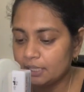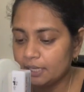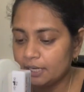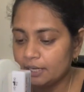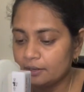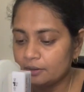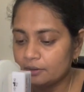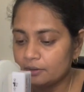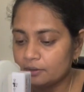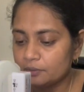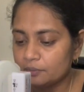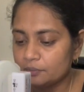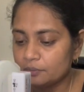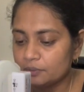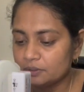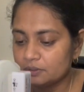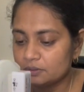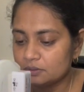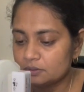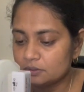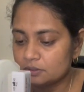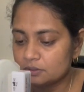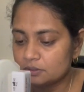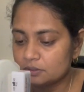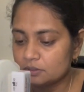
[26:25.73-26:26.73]
error
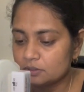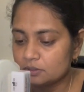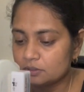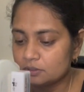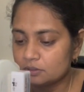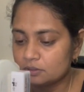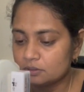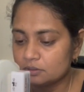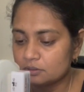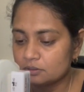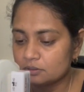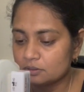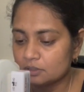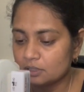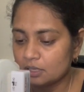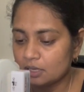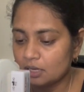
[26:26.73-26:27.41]
with